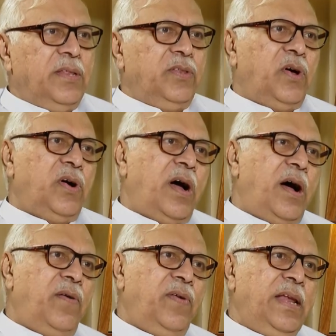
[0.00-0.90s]
So,
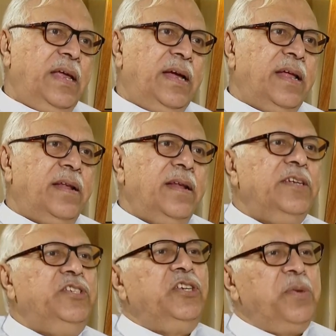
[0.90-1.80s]
how will he get
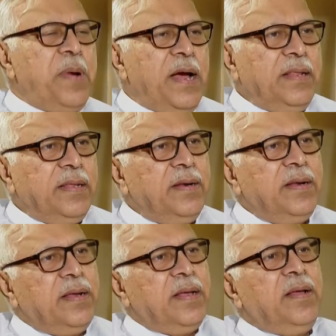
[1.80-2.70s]
legitimized,
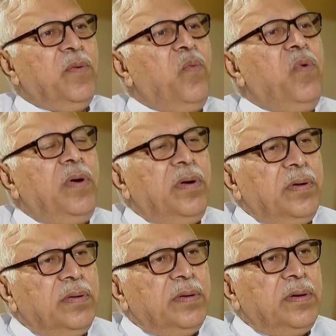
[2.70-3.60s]
and
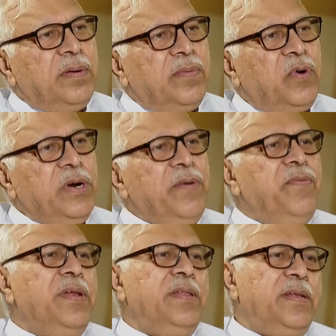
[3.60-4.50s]
what
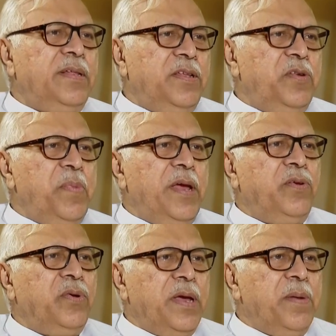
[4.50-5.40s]
difference does it make
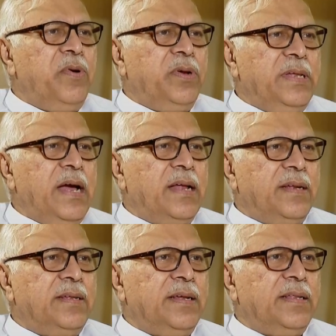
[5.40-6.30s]
to him or the
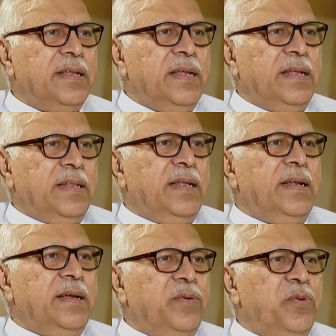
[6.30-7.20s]
RSS
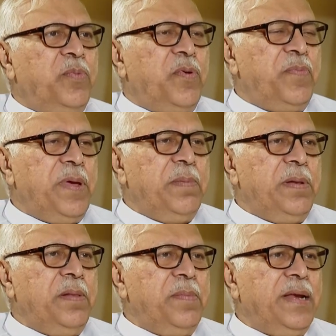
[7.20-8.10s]
that a group of
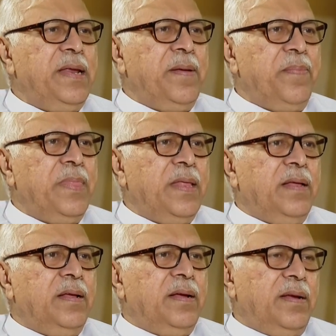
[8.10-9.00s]
people met him
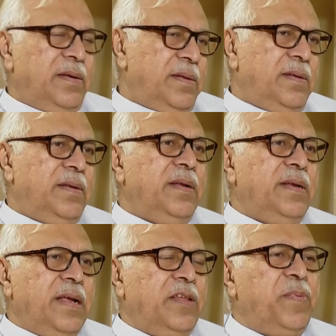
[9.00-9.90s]

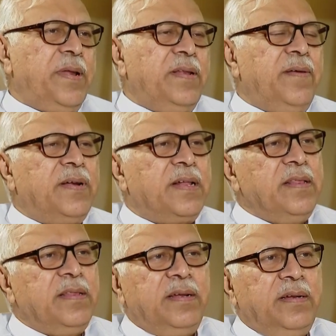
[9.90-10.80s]
and expressed our
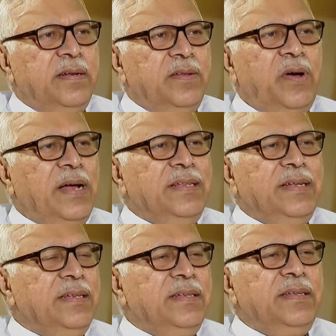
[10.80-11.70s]
concern? So, I
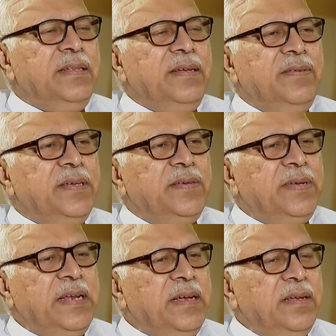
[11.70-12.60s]
think this is a
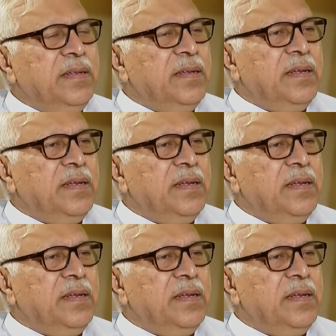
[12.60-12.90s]
very